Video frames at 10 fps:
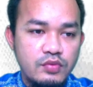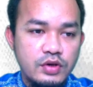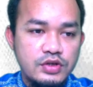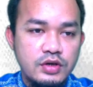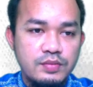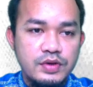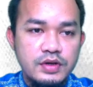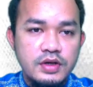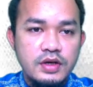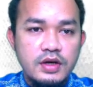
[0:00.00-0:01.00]
workshop,
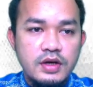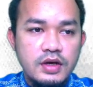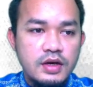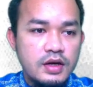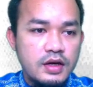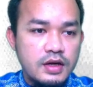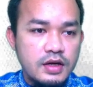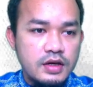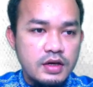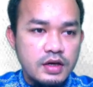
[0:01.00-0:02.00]
and
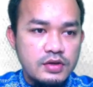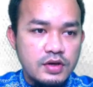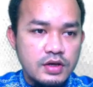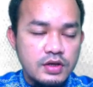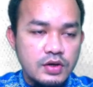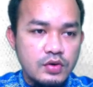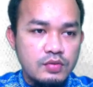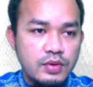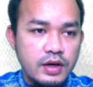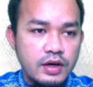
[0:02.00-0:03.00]
then you can go
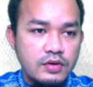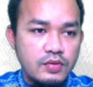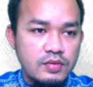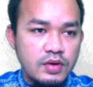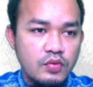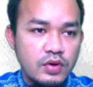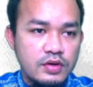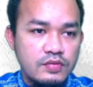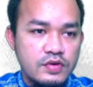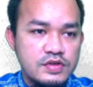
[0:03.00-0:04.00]
by
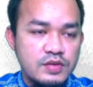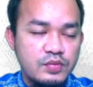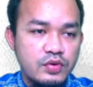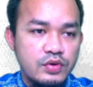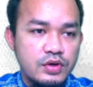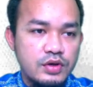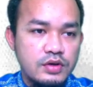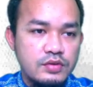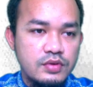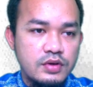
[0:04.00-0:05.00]
one. For example, here
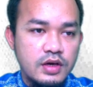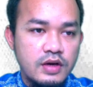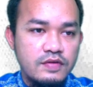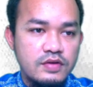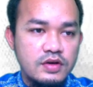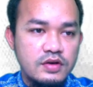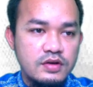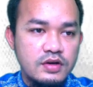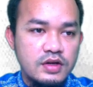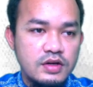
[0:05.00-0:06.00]
we have
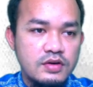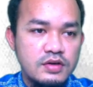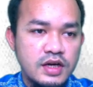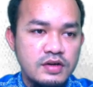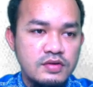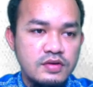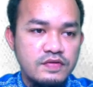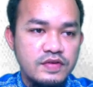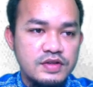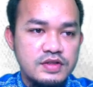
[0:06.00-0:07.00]
already done the
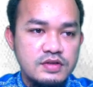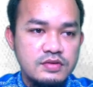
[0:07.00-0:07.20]
first